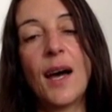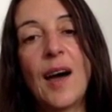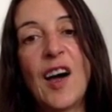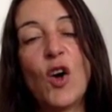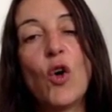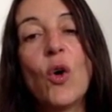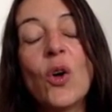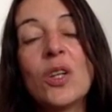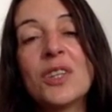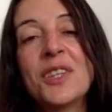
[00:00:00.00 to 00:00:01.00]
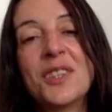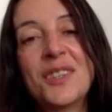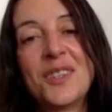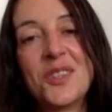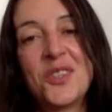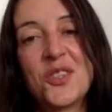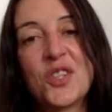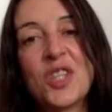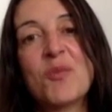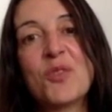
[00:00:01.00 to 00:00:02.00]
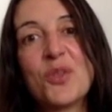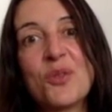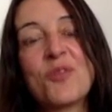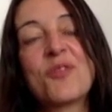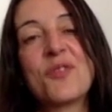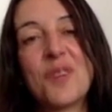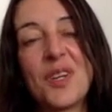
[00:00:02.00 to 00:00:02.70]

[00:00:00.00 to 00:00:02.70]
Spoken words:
all in the same roof,